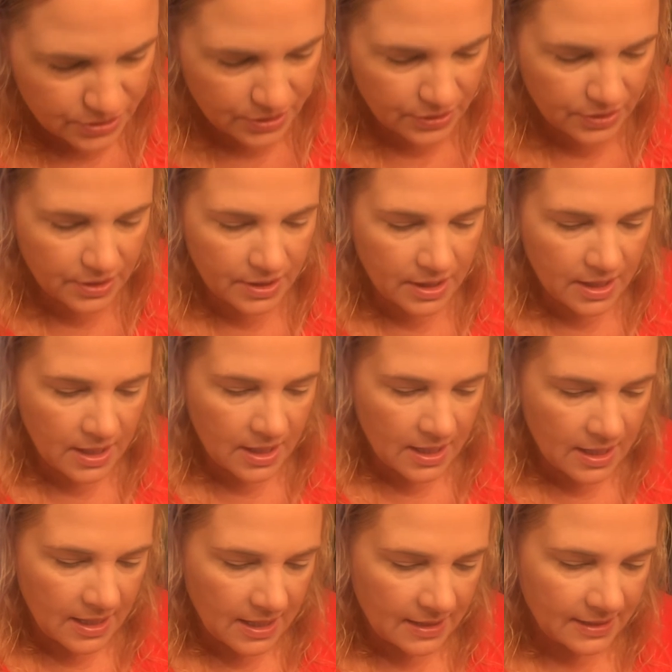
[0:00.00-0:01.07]
here
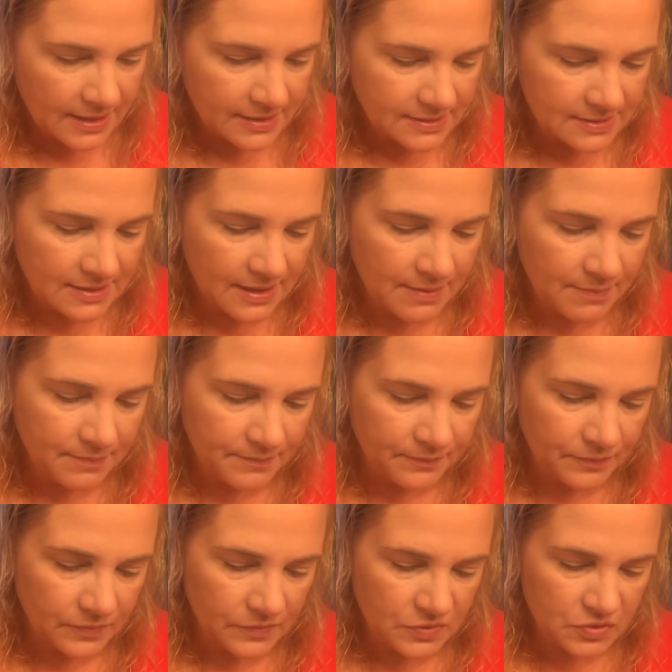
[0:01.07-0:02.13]
and get some,
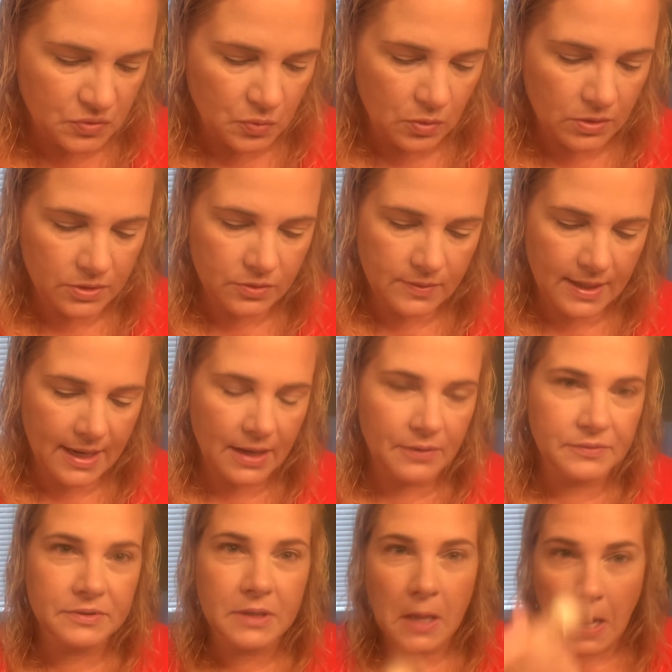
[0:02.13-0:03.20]
swirl it
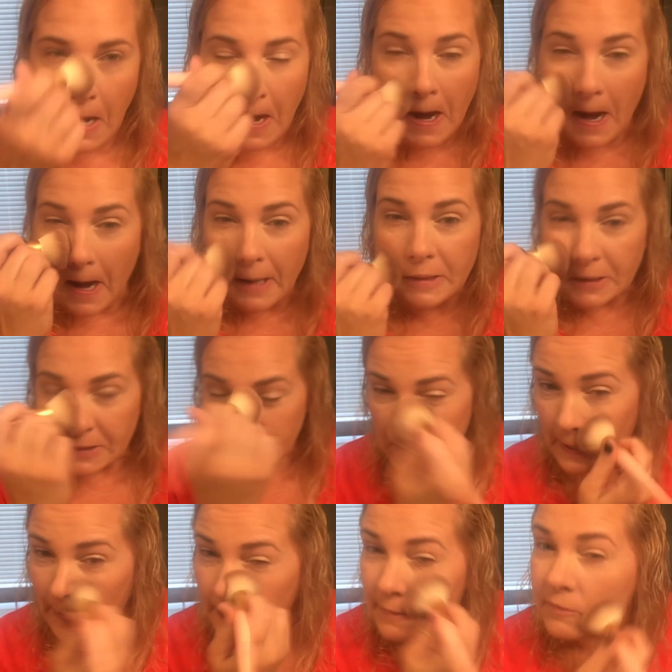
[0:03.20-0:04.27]
around and just
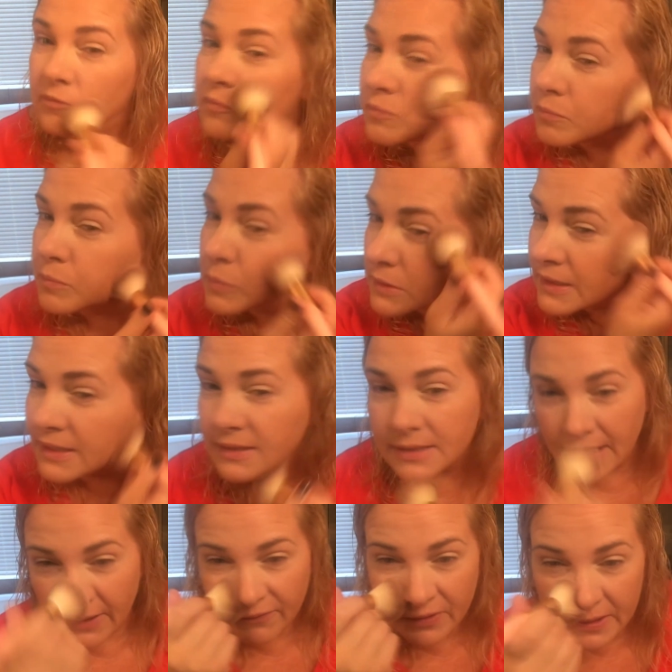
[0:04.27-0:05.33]
kind of blend
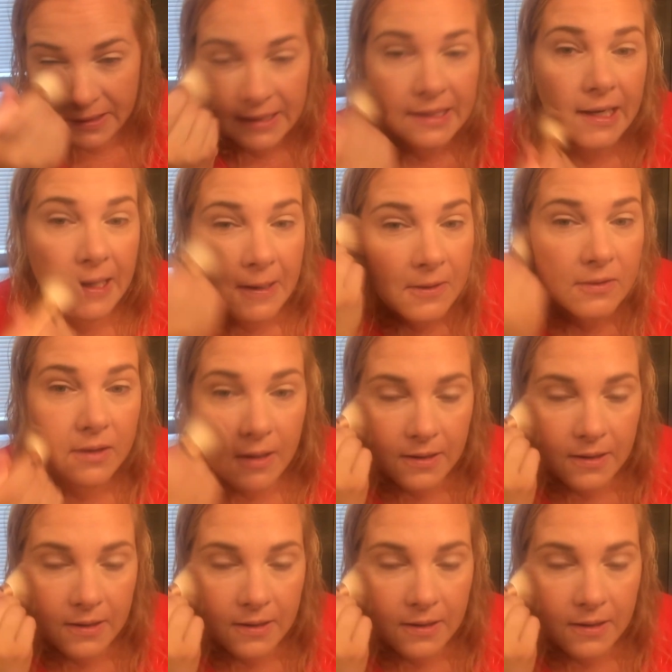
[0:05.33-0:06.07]
everything out.